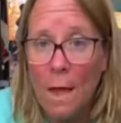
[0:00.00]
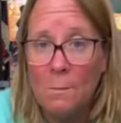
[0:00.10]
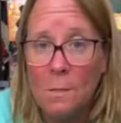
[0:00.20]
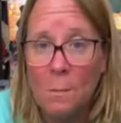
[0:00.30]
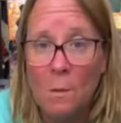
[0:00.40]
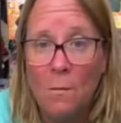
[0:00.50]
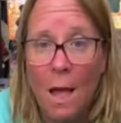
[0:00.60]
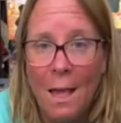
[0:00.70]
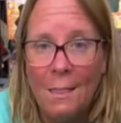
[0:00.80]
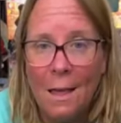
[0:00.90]
Absolutely
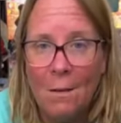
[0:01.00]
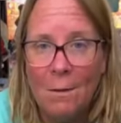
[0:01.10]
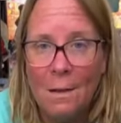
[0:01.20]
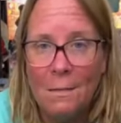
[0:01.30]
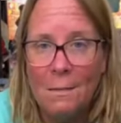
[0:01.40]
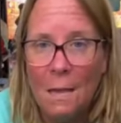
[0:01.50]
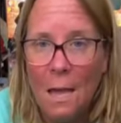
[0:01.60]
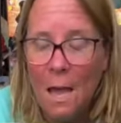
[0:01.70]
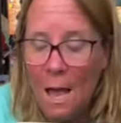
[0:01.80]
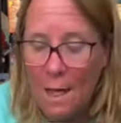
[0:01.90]
beautiful. Hi, Lois.
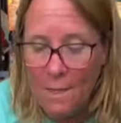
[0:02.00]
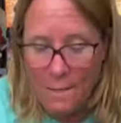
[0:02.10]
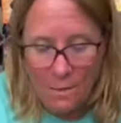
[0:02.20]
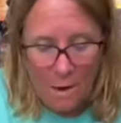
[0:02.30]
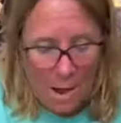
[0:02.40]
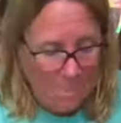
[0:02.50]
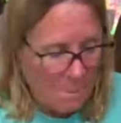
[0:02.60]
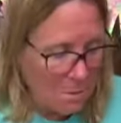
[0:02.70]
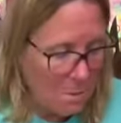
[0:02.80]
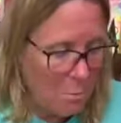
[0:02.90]
I think they're
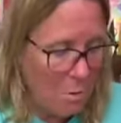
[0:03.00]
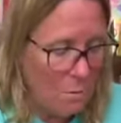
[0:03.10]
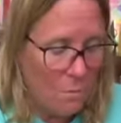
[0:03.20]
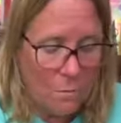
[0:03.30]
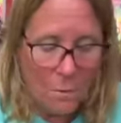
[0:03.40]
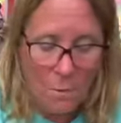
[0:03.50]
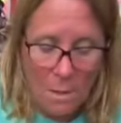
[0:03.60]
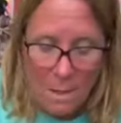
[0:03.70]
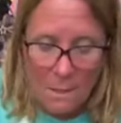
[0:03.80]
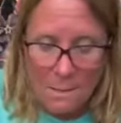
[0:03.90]
absolutely beautiful.
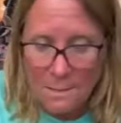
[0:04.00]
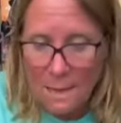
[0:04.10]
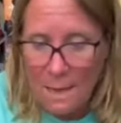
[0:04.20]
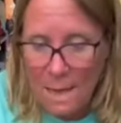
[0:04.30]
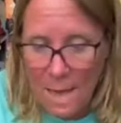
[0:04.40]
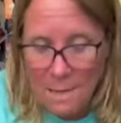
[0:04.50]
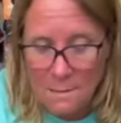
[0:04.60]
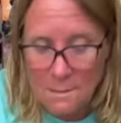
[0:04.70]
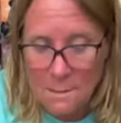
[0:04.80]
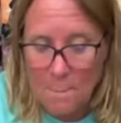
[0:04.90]
This lady
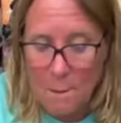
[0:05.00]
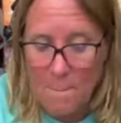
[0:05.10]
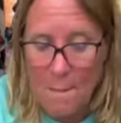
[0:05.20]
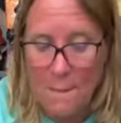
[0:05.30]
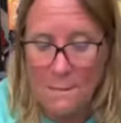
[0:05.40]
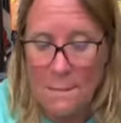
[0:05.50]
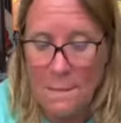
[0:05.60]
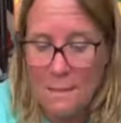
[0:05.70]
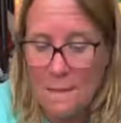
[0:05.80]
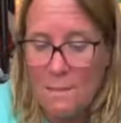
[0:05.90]
has some
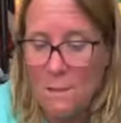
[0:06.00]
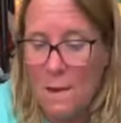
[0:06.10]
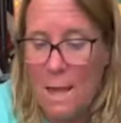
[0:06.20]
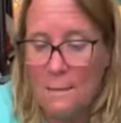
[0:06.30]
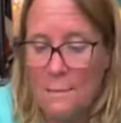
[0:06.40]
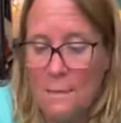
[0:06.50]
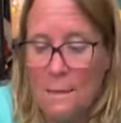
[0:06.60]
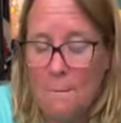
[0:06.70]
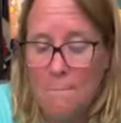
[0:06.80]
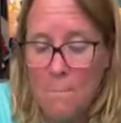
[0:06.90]
amazing things on
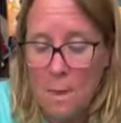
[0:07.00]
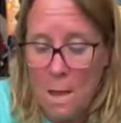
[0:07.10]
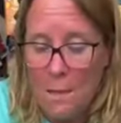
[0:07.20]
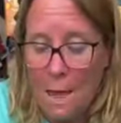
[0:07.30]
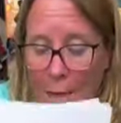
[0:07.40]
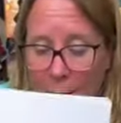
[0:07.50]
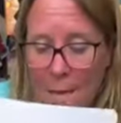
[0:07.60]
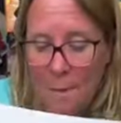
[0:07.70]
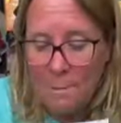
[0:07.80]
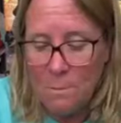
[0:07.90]
Etsy. A lot of
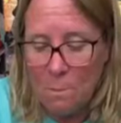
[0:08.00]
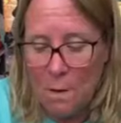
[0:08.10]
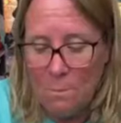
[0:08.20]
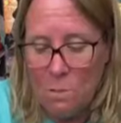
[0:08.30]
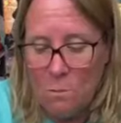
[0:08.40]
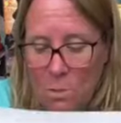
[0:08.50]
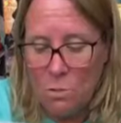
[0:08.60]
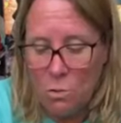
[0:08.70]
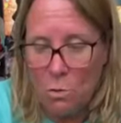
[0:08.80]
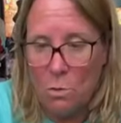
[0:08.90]
times when I'm
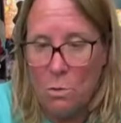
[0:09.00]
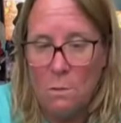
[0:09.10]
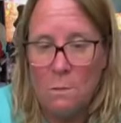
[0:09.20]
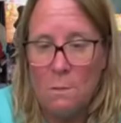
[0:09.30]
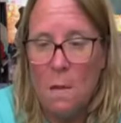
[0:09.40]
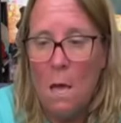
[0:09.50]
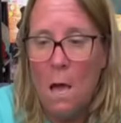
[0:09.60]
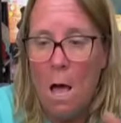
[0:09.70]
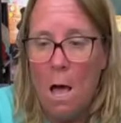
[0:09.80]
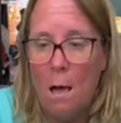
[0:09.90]
doing journals,
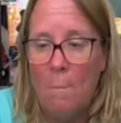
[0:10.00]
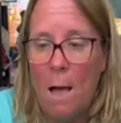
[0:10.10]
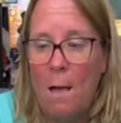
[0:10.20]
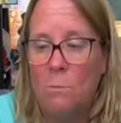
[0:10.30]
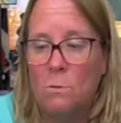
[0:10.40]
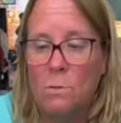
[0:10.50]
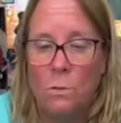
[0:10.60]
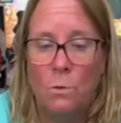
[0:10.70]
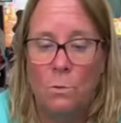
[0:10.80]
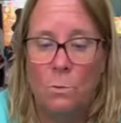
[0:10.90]
um, I will
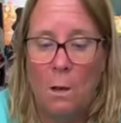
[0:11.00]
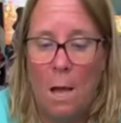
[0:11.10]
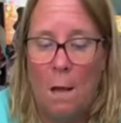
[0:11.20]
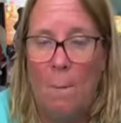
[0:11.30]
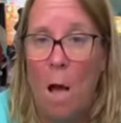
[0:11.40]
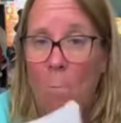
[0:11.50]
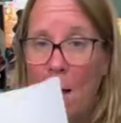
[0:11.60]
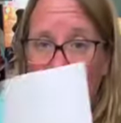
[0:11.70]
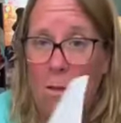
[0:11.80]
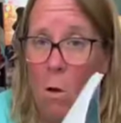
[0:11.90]
do, um, I'll
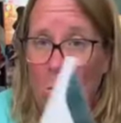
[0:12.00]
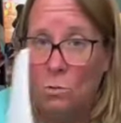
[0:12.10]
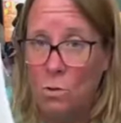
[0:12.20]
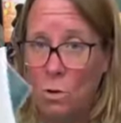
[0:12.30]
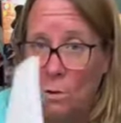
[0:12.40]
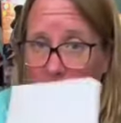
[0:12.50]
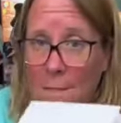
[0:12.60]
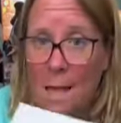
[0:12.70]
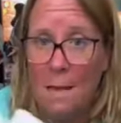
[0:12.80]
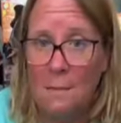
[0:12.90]
buy the whole journal
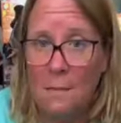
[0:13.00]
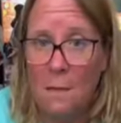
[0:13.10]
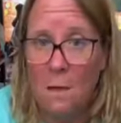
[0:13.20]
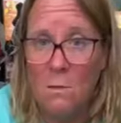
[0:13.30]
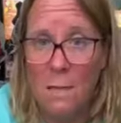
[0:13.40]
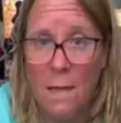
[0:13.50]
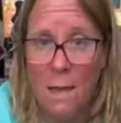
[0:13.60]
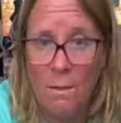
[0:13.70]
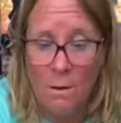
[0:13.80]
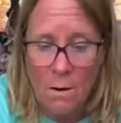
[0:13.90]
set to go
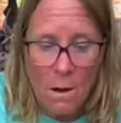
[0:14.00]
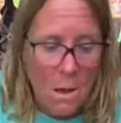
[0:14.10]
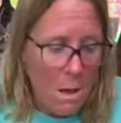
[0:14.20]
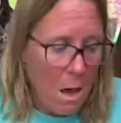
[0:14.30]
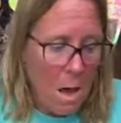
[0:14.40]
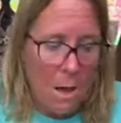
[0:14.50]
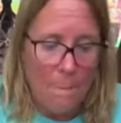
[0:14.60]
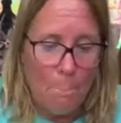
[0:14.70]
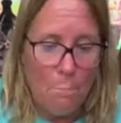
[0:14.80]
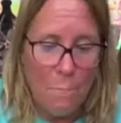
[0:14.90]
together.
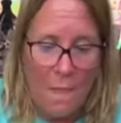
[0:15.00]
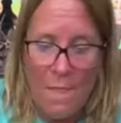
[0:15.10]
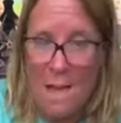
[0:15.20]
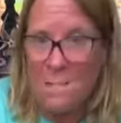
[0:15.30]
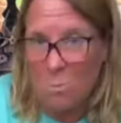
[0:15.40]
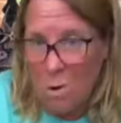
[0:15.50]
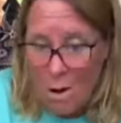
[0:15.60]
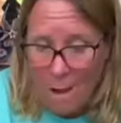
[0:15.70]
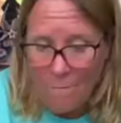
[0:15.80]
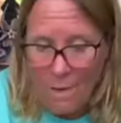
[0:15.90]
Um, and that's
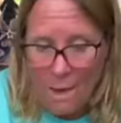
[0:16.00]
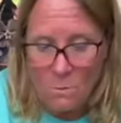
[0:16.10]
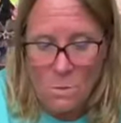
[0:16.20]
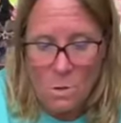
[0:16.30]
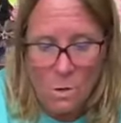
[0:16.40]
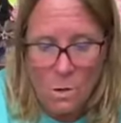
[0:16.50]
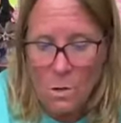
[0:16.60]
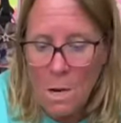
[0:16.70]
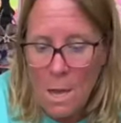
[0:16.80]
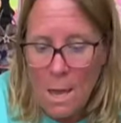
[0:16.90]
where I found
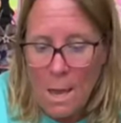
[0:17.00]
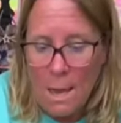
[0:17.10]
her.